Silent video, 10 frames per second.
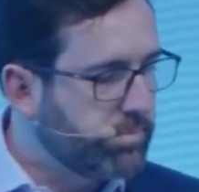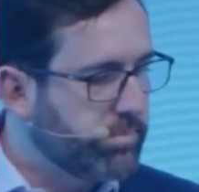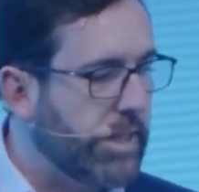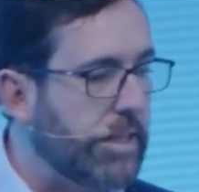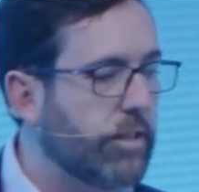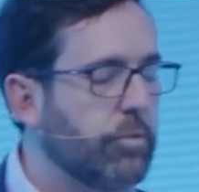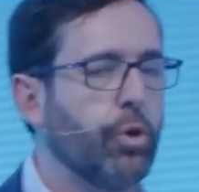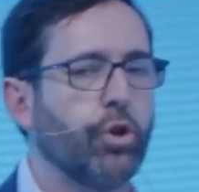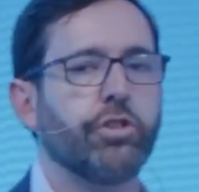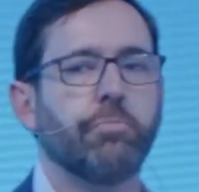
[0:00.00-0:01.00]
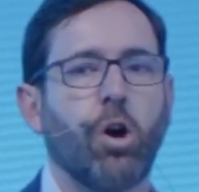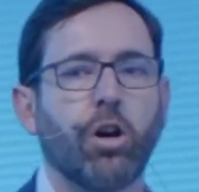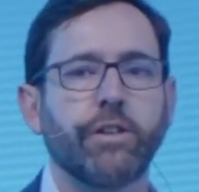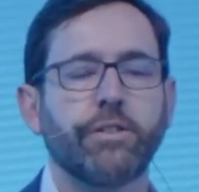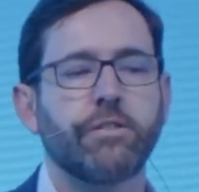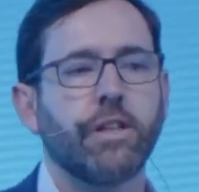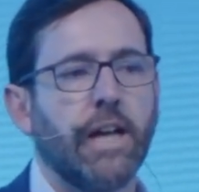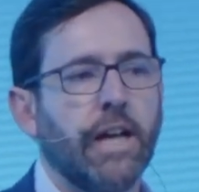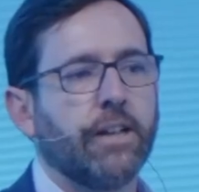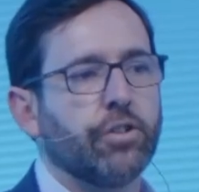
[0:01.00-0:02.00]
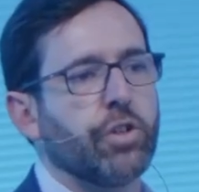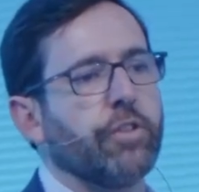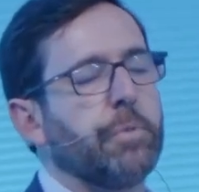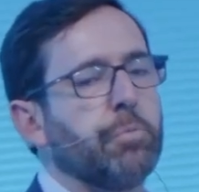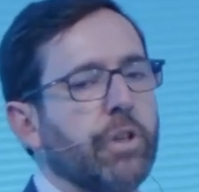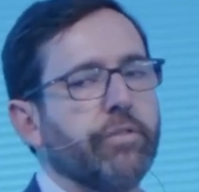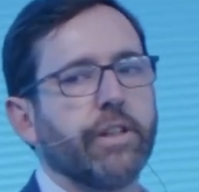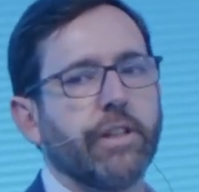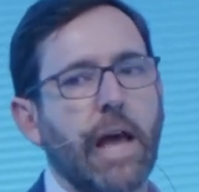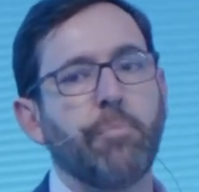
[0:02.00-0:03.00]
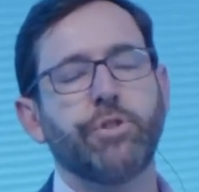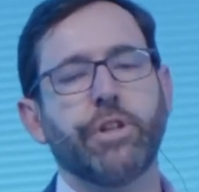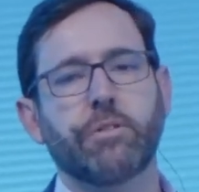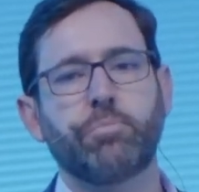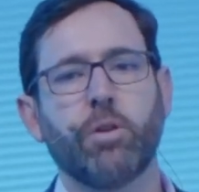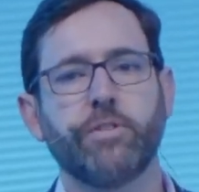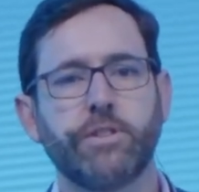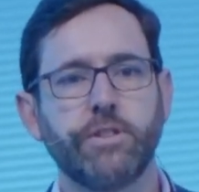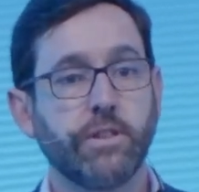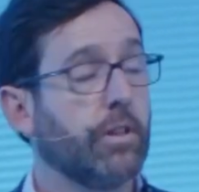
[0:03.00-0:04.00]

in emerging markets, because you have people living in abject poverty.